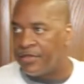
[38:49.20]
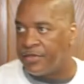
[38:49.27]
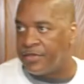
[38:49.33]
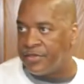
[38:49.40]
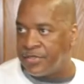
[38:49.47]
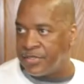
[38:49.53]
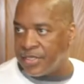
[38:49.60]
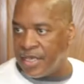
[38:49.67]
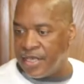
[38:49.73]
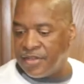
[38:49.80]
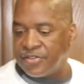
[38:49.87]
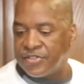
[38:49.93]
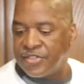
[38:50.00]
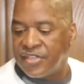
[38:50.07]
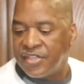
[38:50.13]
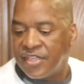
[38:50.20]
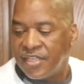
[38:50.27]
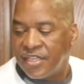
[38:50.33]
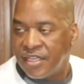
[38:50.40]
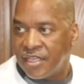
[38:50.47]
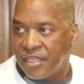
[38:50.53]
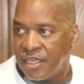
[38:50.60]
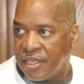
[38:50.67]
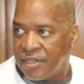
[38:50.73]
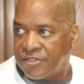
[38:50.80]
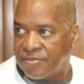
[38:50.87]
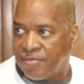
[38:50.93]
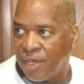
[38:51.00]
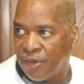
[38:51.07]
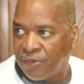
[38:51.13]
since
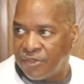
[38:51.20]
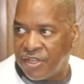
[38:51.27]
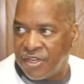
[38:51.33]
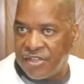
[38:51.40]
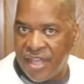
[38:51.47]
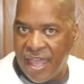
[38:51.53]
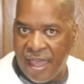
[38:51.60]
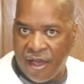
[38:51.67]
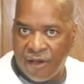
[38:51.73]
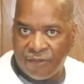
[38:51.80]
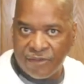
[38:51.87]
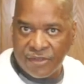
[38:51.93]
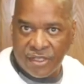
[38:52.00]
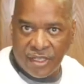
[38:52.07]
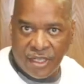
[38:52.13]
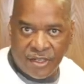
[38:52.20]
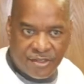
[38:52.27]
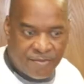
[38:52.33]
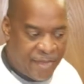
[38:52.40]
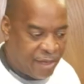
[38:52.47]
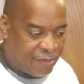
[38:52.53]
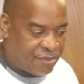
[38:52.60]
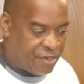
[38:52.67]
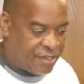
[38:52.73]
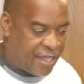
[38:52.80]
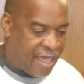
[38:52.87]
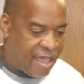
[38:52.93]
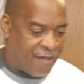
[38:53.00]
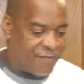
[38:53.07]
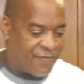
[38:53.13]
it's melted down, it's melted
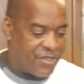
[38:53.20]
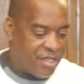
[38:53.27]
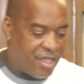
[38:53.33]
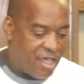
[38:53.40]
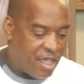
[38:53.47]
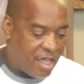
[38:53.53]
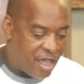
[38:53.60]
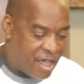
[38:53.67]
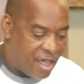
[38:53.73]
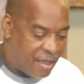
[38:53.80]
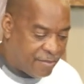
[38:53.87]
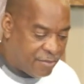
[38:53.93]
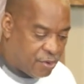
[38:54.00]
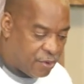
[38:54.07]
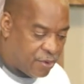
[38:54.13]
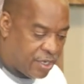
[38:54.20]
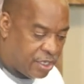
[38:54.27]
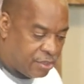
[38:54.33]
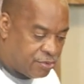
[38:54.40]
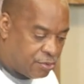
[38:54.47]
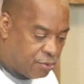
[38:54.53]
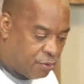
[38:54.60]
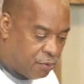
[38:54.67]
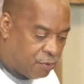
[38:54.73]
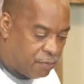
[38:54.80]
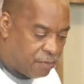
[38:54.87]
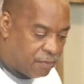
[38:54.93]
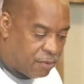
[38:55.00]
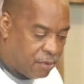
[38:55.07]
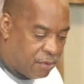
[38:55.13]
down, I'm going to
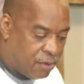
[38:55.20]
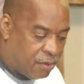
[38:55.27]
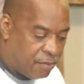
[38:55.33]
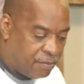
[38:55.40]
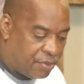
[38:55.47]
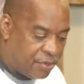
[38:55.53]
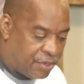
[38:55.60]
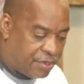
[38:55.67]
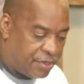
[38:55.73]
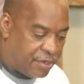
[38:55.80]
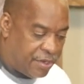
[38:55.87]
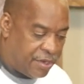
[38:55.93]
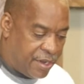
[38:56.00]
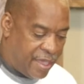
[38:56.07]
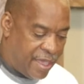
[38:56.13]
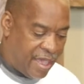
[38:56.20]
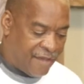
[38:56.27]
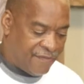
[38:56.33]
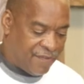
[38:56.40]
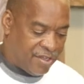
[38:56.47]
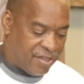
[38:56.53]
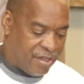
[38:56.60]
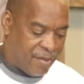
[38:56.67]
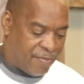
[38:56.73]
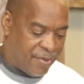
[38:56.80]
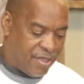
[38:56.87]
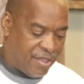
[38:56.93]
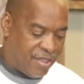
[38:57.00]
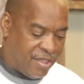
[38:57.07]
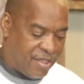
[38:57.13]
put the half a cup
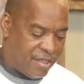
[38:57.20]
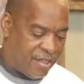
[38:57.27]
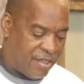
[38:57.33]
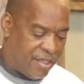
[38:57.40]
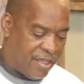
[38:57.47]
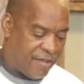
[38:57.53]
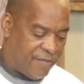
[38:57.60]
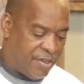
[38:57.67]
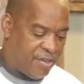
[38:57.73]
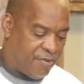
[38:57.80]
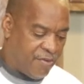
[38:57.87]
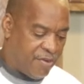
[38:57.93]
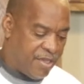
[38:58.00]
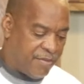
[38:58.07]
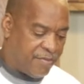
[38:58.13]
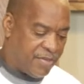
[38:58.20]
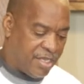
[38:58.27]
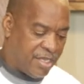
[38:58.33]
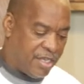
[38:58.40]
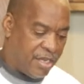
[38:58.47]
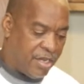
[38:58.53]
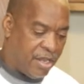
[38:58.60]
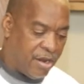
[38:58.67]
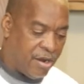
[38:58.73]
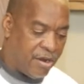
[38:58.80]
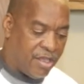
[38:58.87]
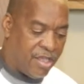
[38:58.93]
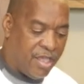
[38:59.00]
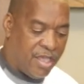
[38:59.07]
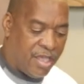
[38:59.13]
of heavy cream in there,
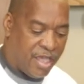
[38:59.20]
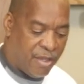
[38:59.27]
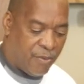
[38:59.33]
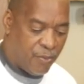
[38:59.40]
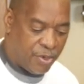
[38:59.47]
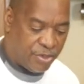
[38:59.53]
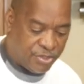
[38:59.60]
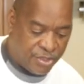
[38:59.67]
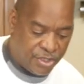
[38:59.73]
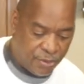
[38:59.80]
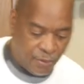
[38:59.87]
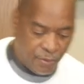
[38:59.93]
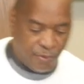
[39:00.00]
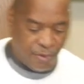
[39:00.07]
and we're still